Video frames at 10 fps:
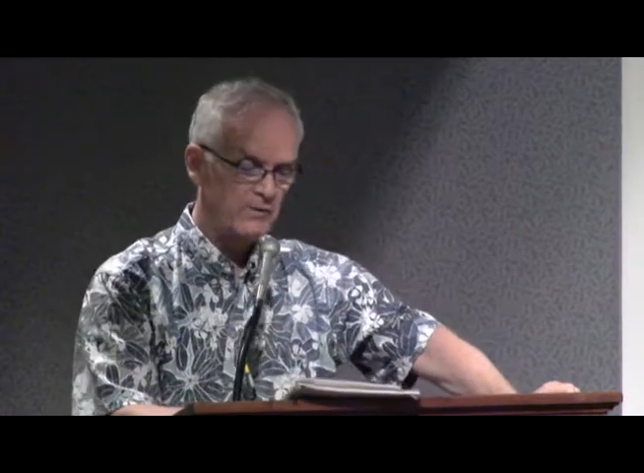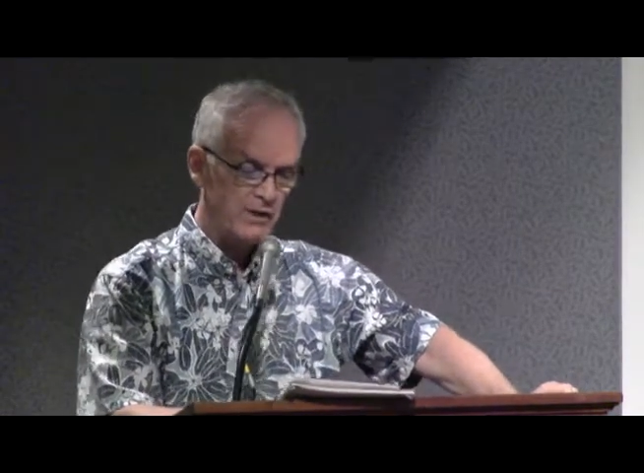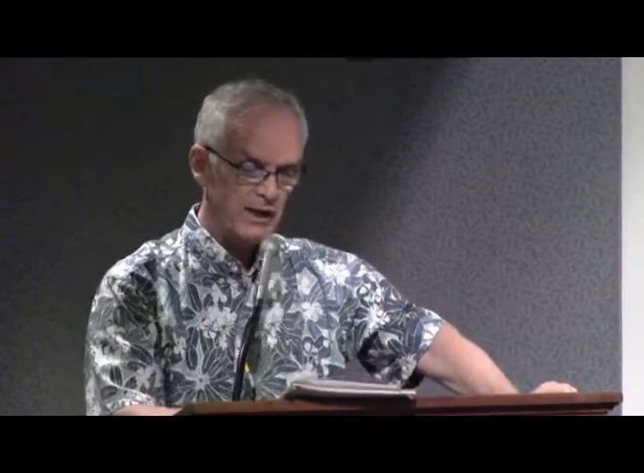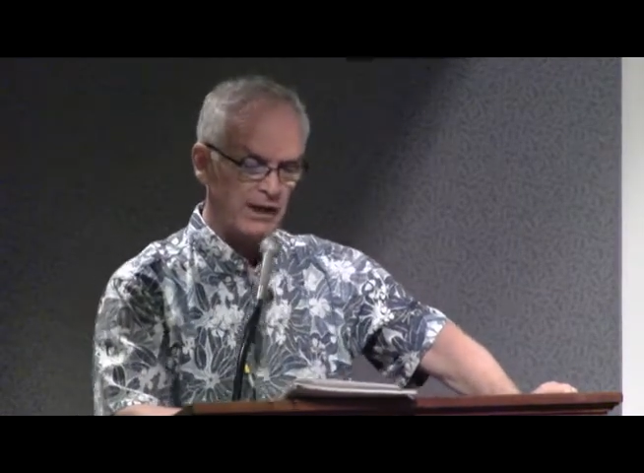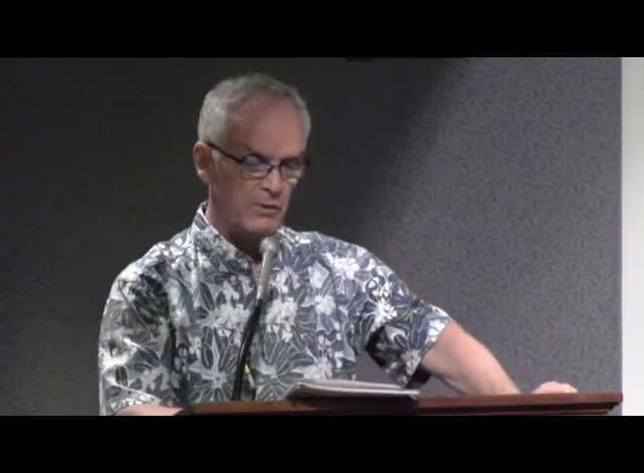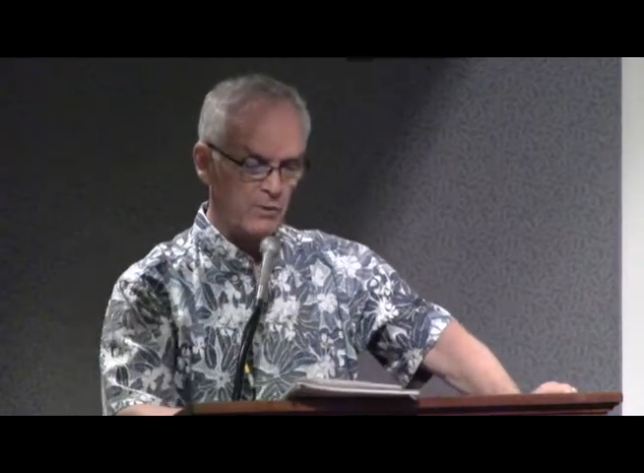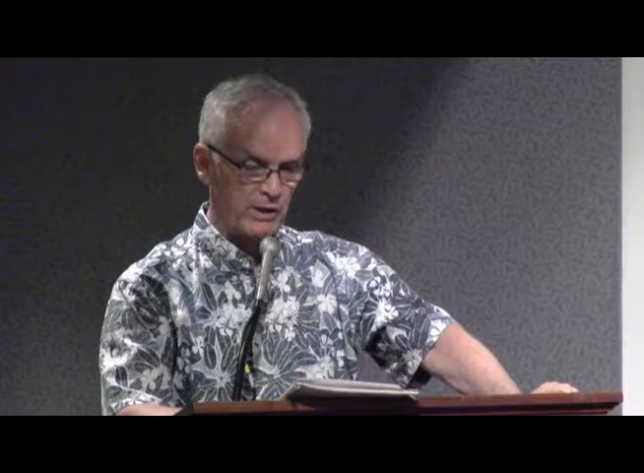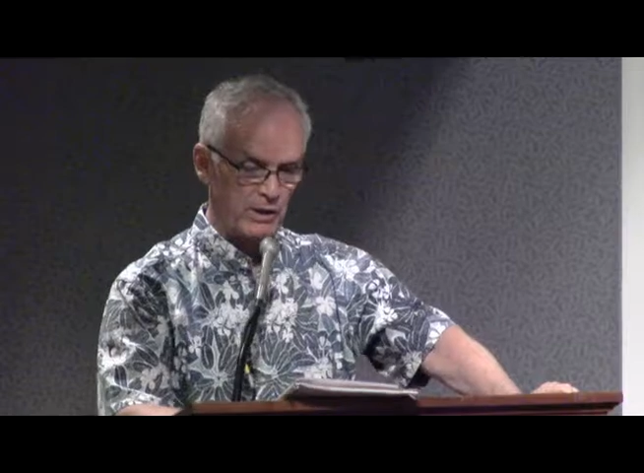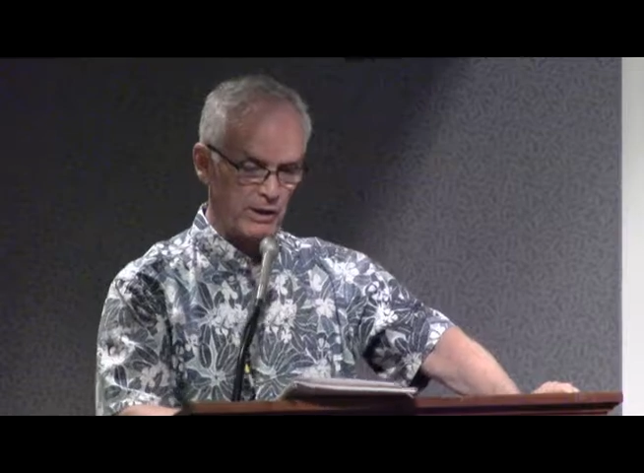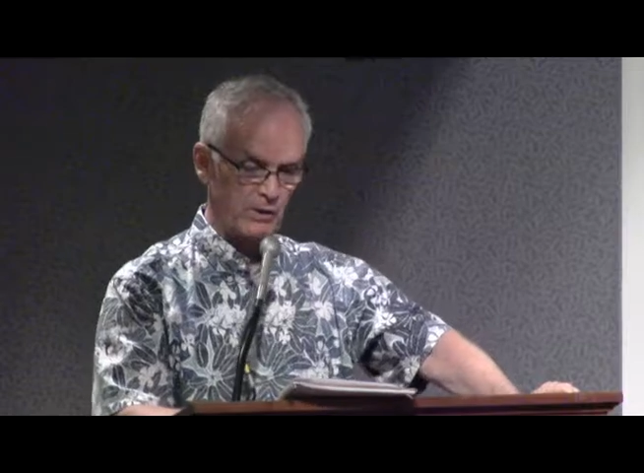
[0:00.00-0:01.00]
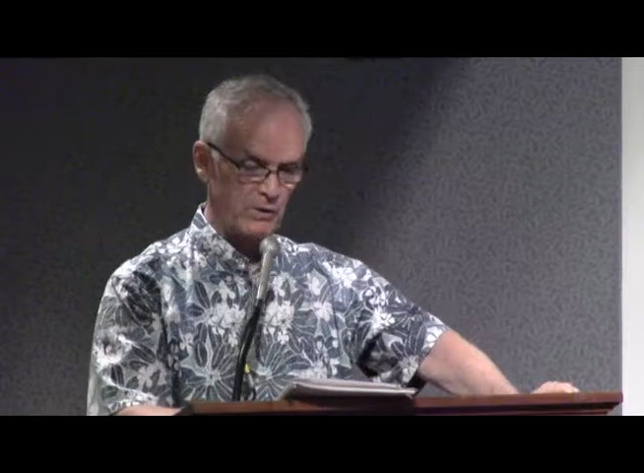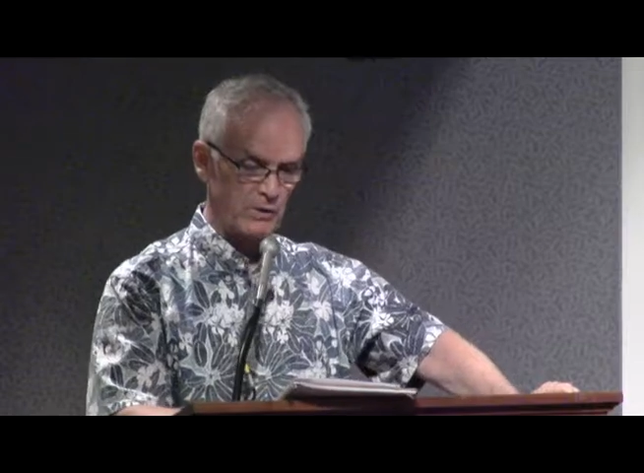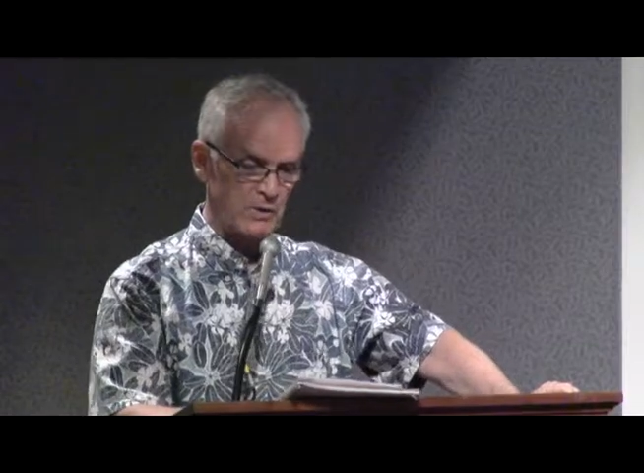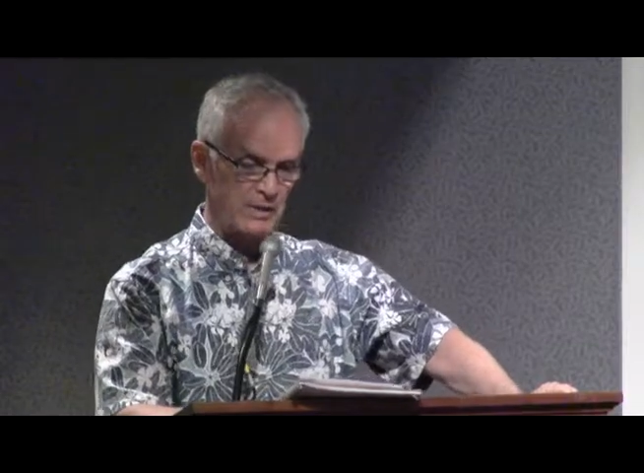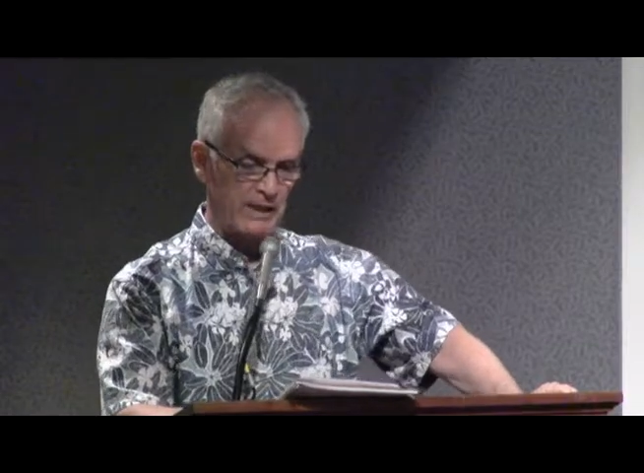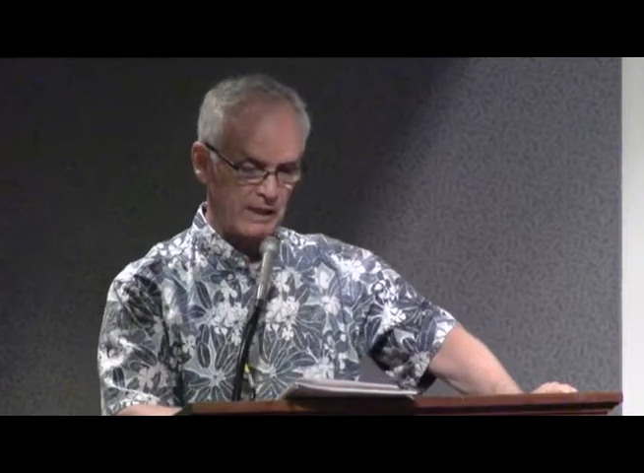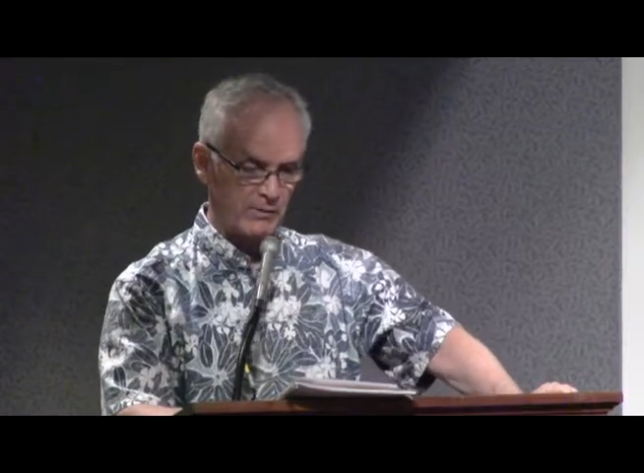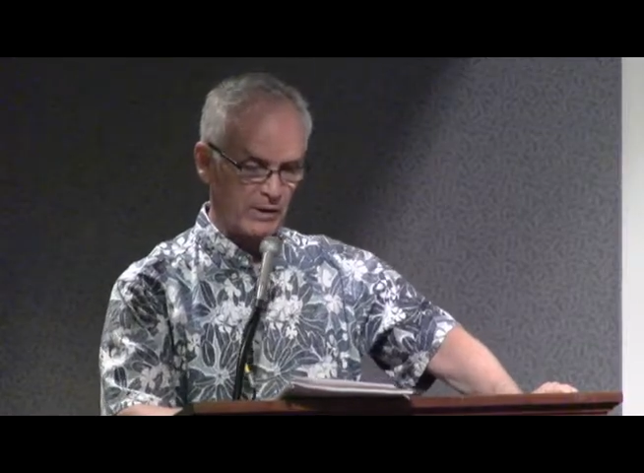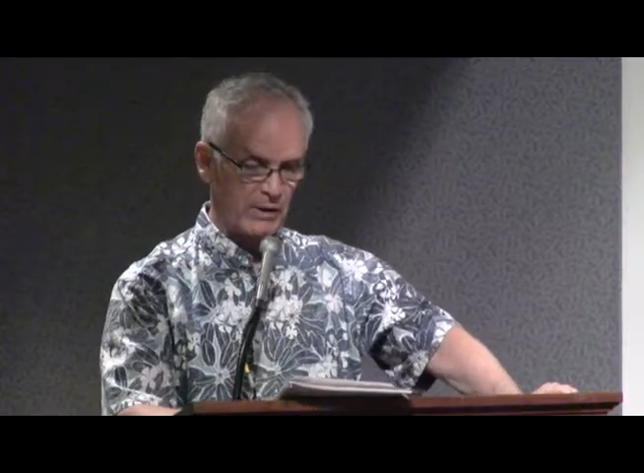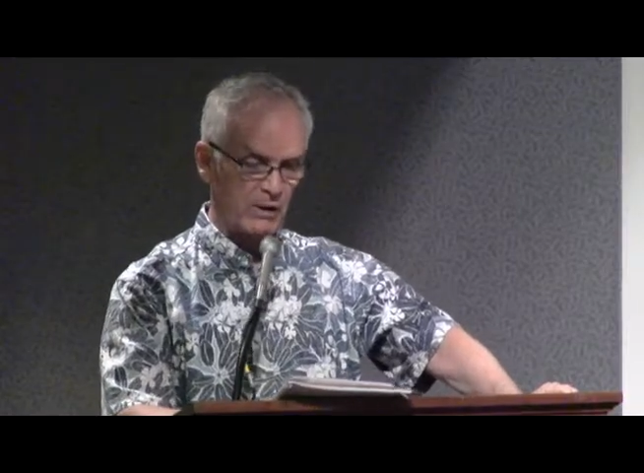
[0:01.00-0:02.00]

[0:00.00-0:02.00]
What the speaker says: dealing with the owners and dealing with